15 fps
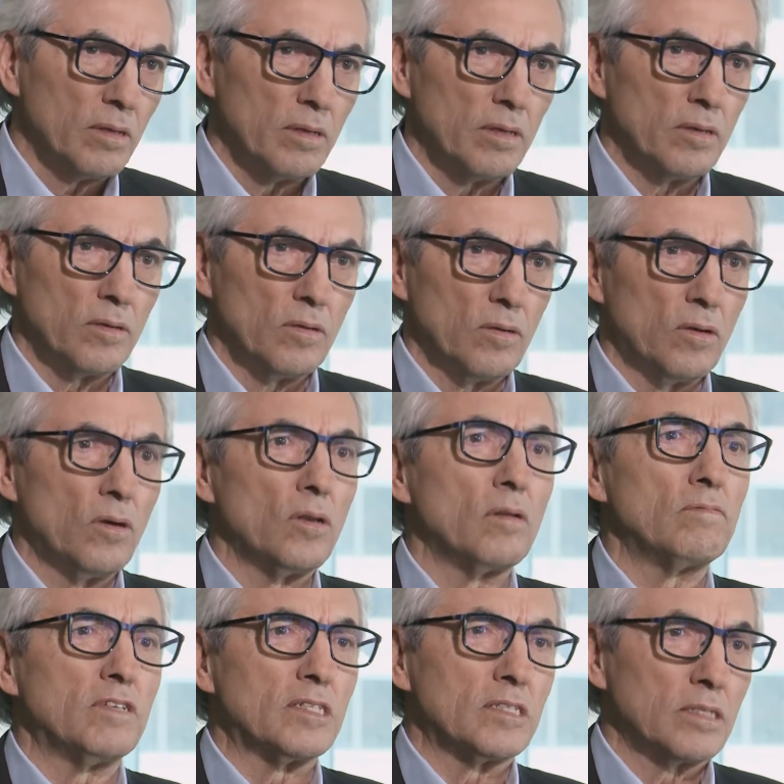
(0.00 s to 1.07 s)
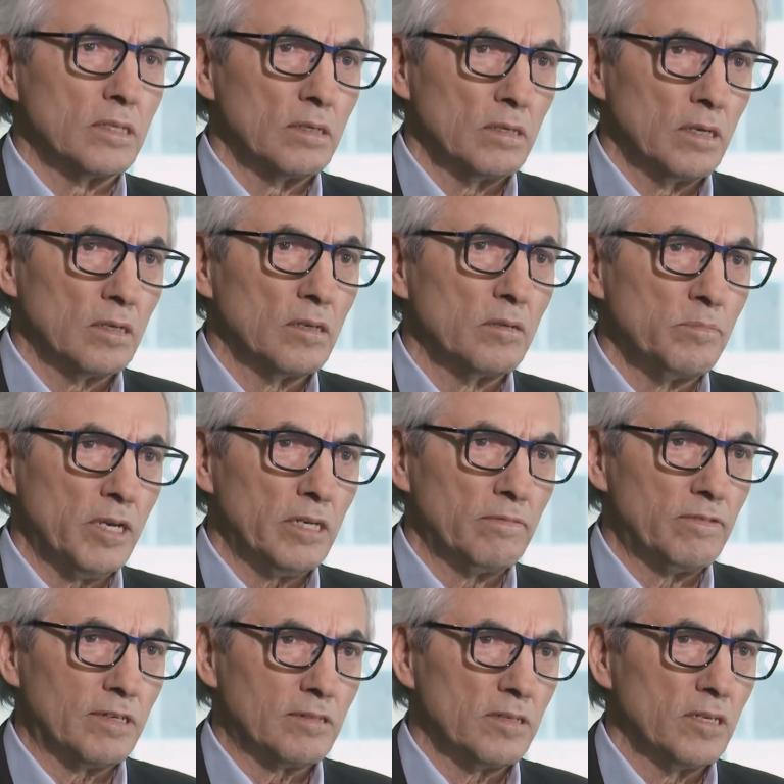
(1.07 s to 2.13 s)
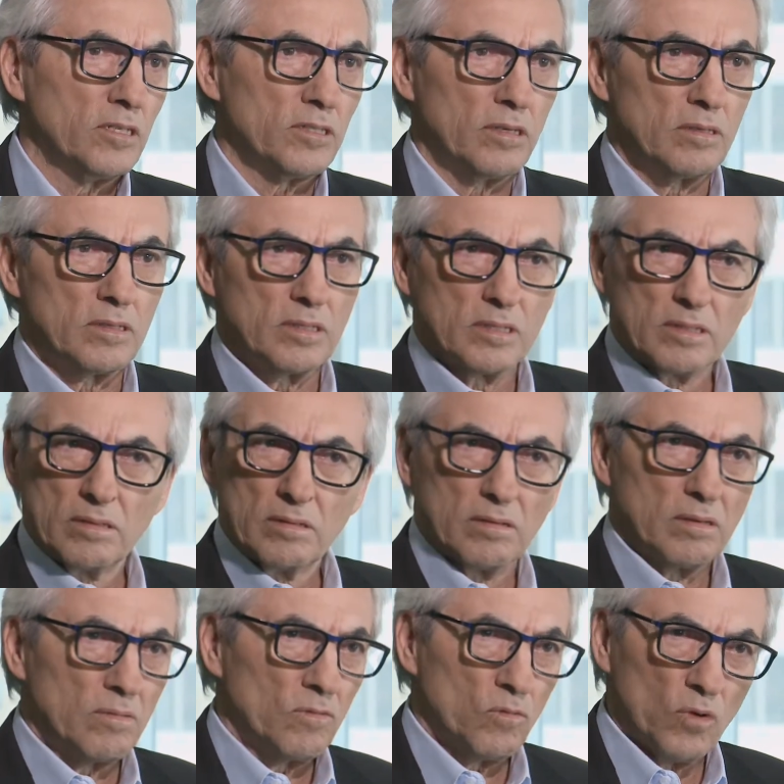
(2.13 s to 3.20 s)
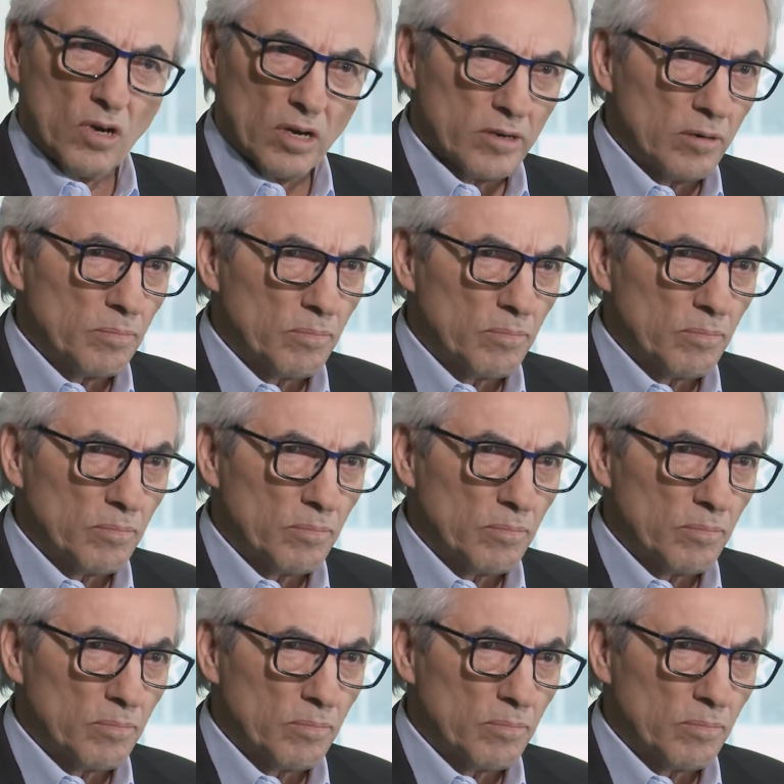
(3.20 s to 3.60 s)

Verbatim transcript: and all of its ugly manifestations water